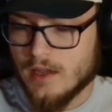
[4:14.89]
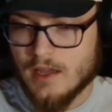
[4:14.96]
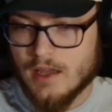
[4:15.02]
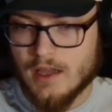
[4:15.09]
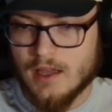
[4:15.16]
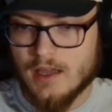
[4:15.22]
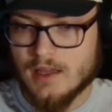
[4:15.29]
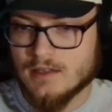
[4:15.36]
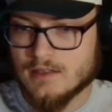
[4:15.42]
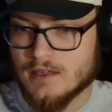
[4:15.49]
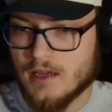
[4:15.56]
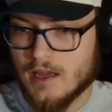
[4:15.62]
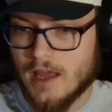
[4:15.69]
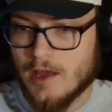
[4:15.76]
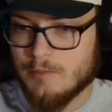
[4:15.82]
and
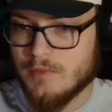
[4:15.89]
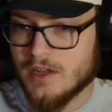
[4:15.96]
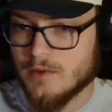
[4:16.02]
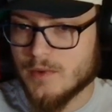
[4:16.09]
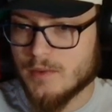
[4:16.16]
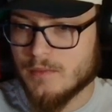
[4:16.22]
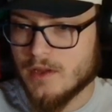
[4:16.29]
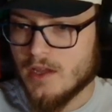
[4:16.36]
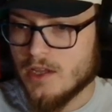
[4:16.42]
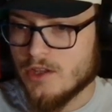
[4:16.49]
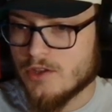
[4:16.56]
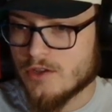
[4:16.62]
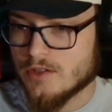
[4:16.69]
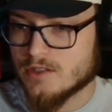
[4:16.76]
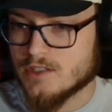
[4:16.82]
at minimum,
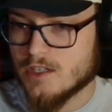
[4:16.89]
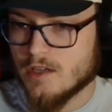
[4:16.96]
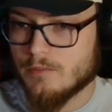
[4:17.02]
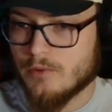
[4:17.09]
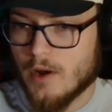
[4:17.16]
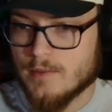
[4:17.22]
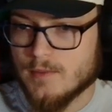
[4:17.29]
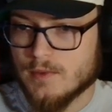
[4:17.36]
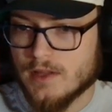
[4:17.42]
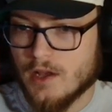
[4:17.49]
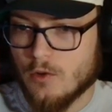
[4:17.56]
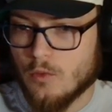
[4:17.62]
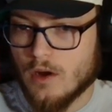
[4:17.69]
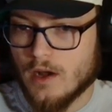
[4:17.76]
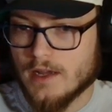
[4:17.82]
you can see probably a
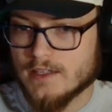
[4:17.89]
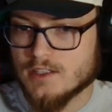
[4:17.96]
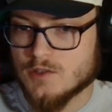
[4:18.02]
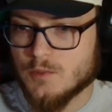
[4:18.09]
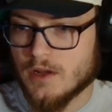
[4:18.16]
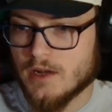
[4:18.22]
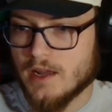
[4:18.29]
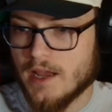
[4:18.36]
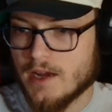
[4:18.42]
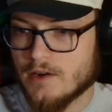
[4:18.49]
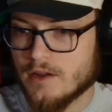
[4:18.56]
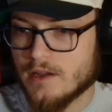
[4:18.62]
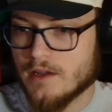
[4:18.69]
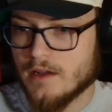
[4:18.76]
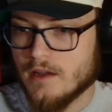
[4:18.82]
widespread
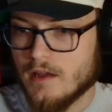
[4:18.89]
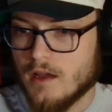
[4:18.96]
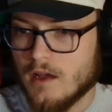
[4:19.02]
area